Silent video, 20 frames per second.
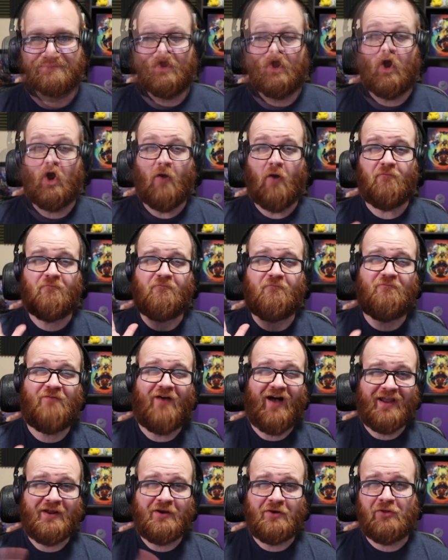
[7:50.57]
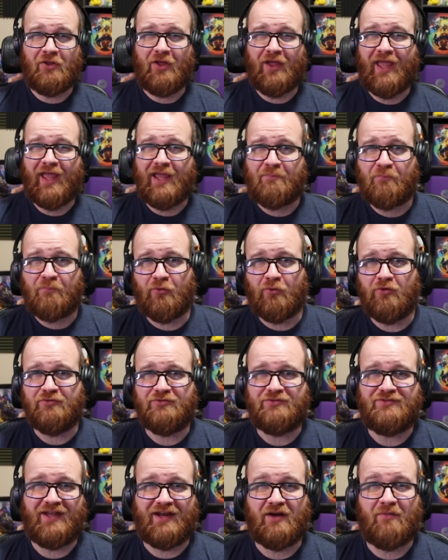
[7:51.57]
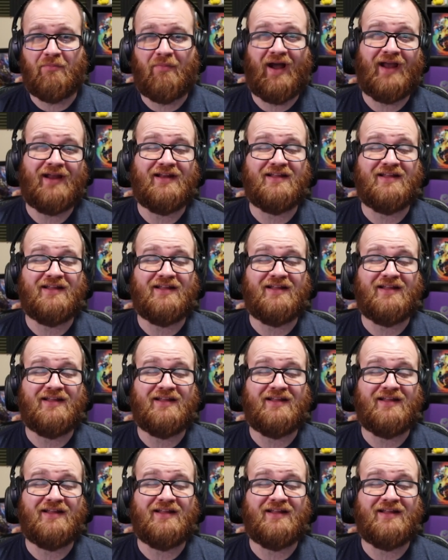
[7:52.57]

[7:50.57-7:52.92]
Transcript: Our final April data mine